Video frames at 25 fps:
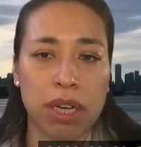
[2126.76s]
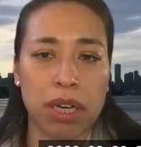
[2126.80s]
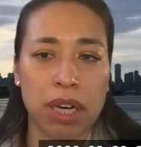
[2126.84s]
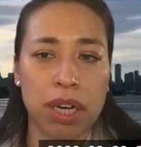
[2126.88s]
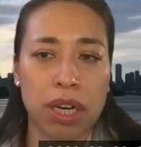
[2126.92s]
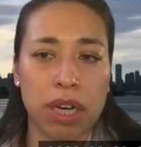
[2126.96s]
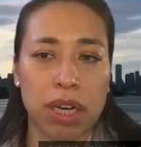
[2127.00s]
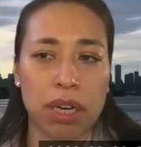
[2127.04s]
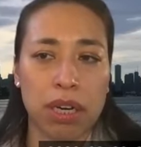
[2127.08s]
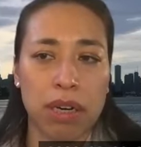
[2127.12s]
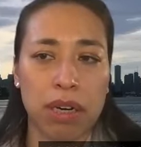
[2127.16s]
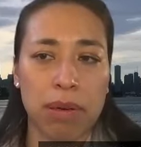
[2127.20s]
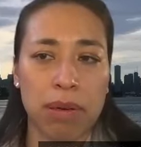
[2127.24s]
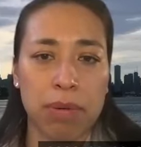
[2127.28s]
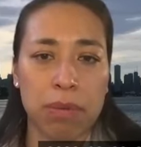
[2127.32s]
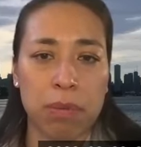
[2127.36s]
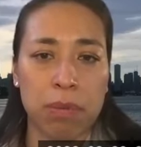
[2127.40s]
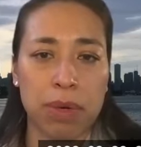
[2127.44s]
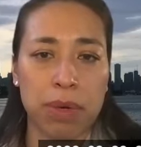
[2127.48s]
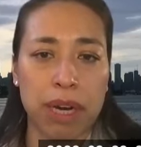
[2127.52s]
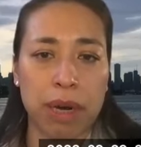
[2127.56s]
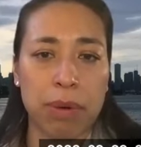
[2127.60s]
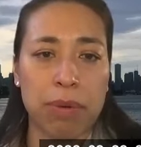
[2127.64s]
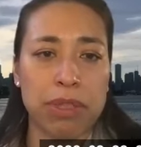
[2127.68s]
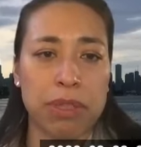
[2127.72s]
um,
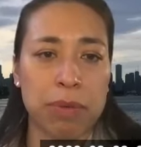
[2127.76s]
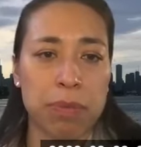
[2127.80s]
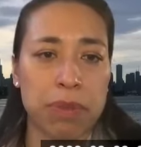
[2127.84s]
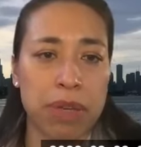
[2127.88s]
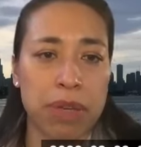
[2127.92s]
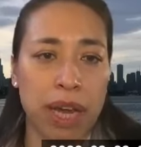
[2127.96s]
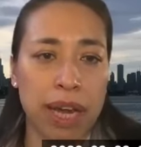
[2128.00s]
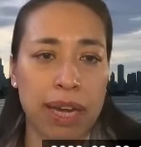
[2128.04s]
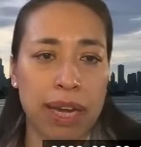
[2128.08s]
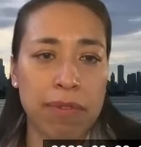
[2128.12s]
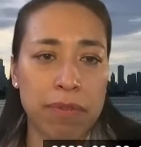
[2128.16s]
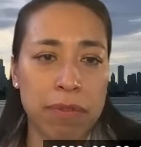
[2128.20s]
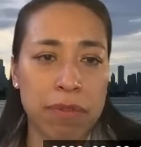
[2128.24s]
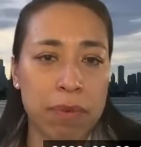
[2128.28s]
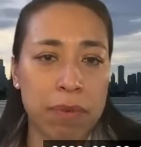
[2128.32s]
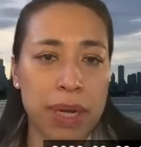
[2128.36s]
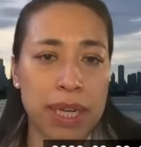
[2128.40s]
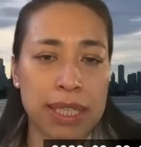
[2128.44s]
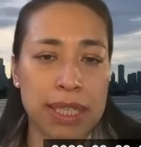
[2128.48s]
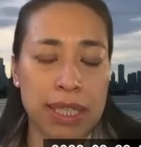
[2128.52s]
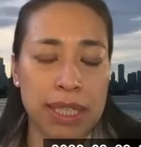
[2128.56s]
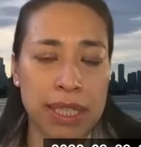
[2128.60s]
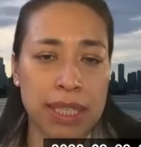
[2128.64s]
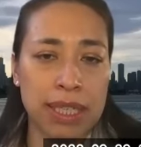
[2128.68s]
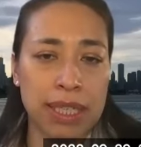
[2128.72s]
when I was applying for
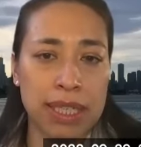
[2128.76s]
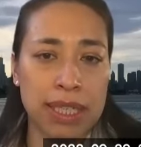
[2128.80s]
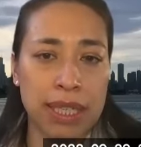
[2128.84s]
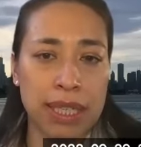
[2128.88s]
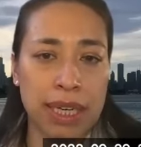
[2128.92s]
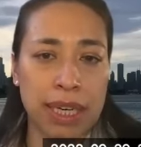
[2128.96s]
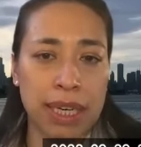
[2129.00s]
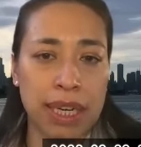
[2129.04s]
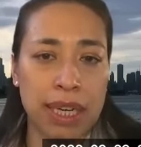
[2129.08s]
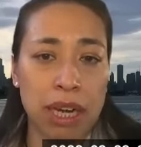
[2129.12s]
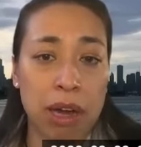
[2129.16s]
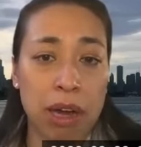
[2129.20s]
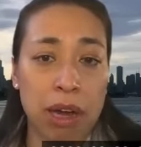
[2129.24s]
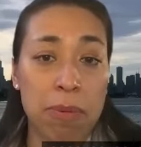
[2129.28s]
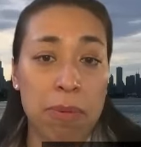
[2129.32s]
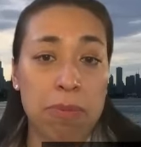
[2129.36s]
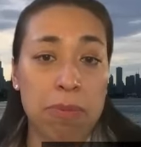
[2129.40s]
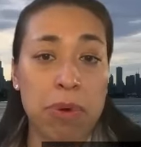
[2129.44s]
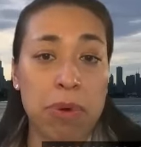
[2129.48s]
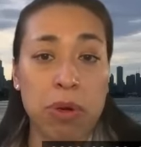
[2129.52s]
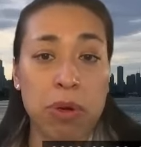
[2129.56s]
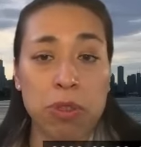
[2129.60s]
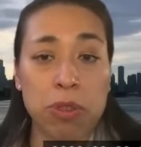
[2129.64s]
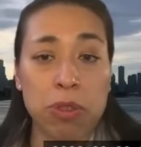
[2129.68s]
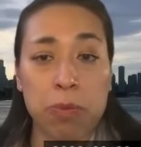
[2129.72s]
residency.
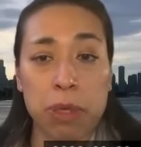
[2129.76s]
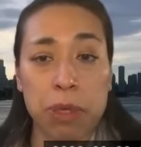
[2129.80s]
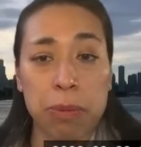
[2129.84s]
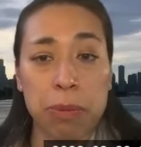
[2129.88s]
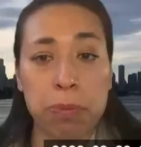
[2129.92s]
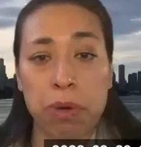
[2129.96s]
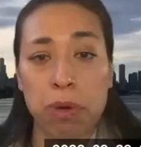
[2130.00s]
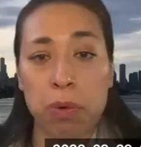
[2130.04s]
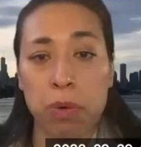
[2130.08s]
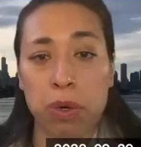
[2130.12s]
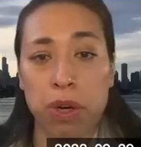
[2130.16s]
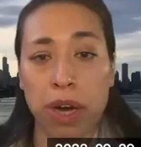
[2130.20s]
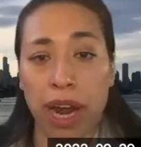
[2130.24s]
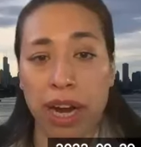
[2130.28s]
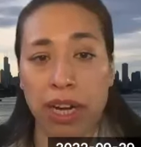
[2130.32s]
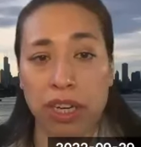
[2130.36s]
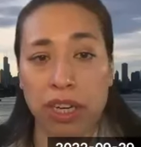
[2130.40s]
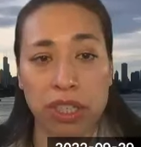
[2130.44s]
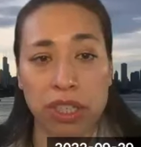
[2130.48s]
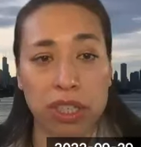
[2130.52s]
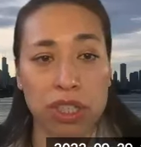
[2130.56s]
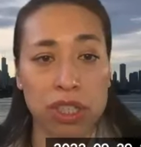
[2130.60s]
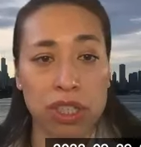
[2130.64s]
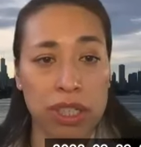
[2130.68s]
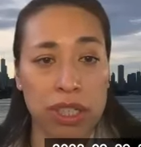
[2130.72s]
Most people were
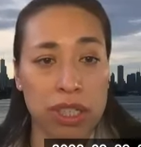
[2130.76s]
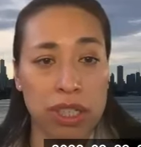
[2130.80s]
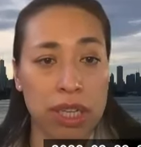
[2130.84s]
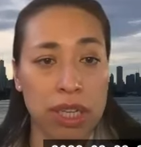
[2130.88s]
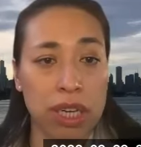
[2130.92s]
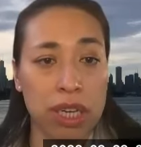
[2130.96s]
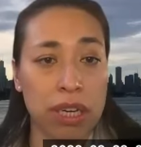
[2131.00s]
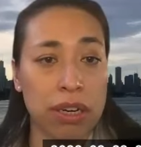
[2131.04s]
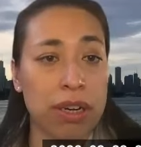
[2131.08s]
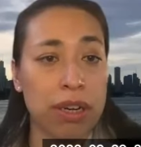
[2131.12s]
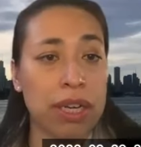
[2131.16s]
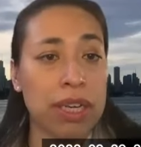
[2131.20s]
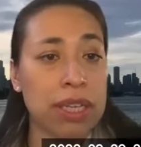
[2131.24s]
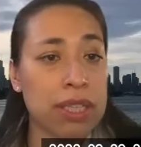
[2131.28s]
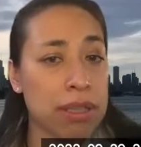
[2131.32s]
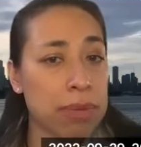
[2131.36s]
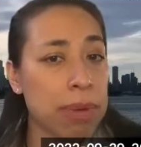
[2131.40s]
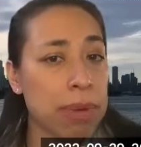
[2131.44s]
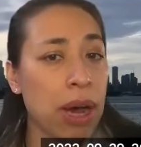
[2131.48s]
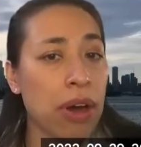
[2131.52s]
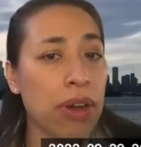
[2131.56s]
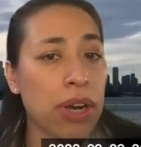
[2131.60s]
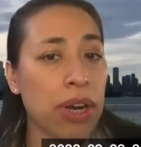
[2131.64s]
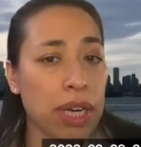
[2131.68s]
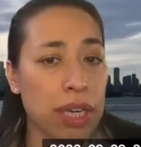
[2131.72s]
actually just curious
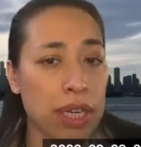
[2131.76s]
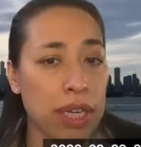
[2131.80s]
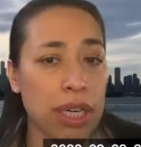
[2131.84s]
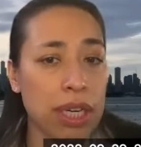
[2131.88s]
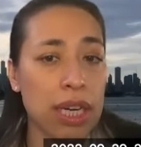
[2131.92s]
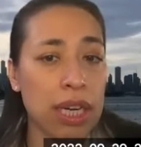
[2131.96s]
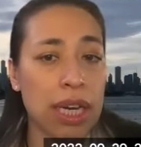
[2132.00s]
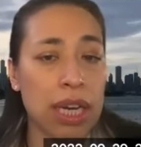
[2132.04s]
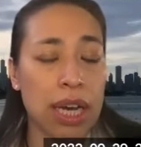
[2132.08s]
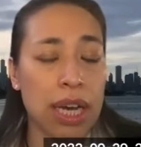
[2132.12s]
about it.